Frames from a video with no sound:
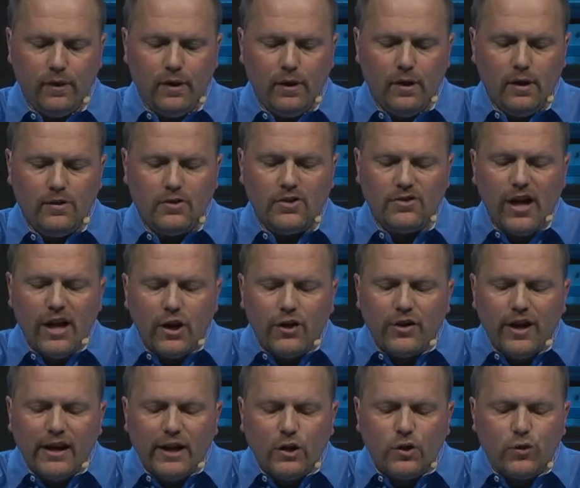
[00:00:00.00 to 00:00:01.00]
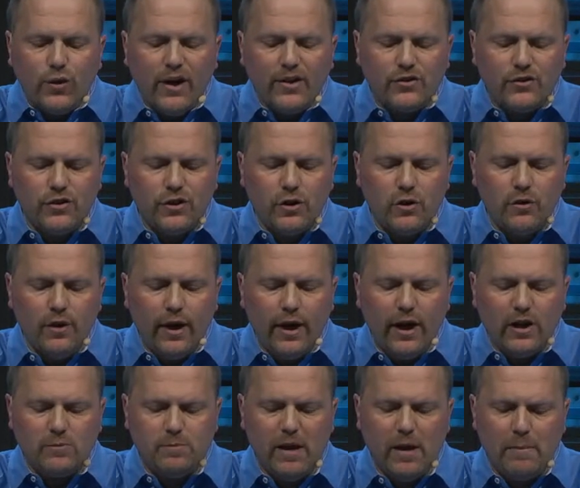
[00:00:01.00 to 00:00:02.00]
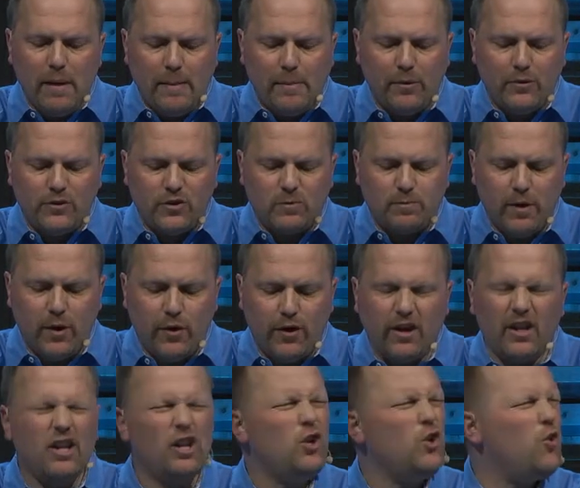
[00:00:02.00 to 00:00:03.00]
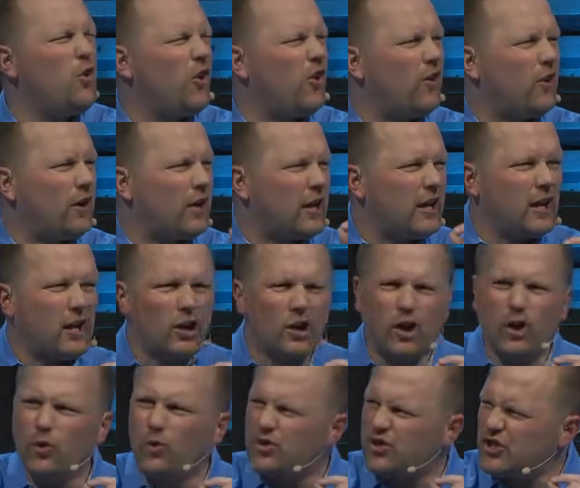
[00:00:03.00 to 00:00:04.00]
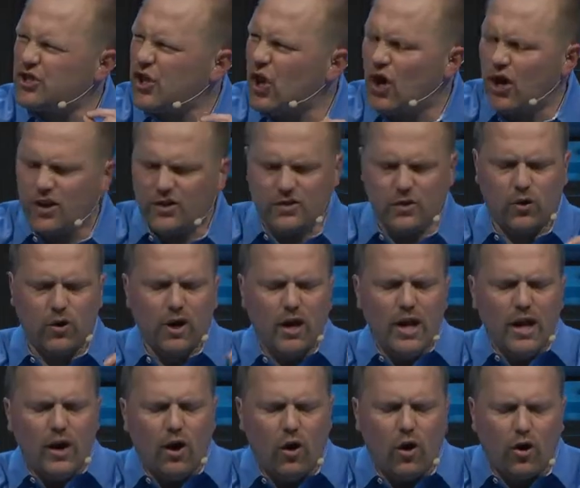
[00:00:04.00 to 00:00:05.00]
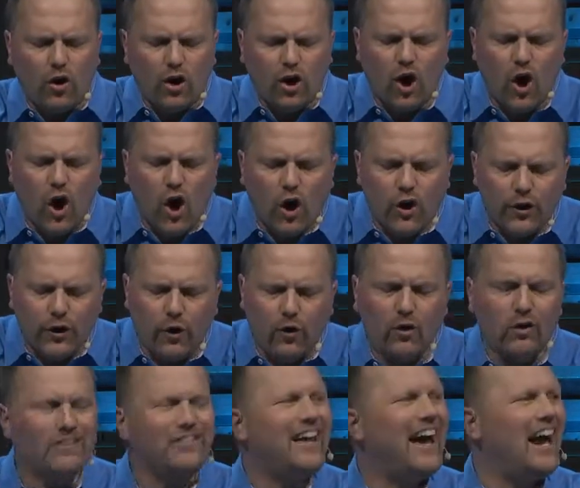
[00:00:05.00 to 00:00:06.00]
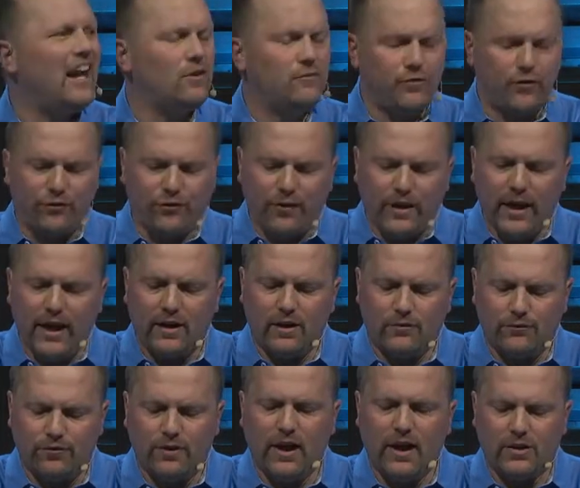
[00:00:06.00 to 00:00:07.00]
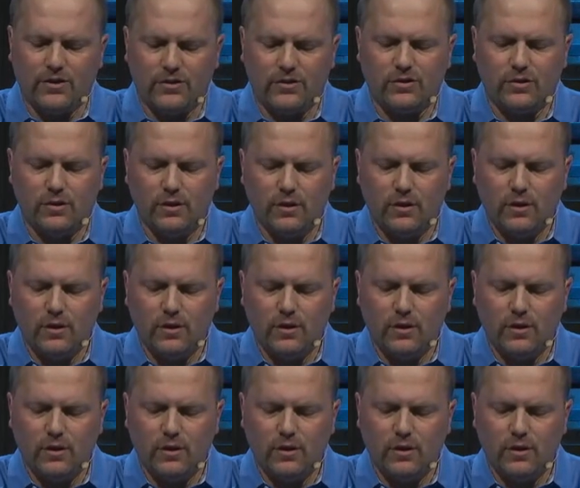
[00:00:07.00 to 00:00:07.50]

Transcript: He says, I could not address you as being people of the Spirit. You are, you are sarx or, or carnal, Latin for flesh.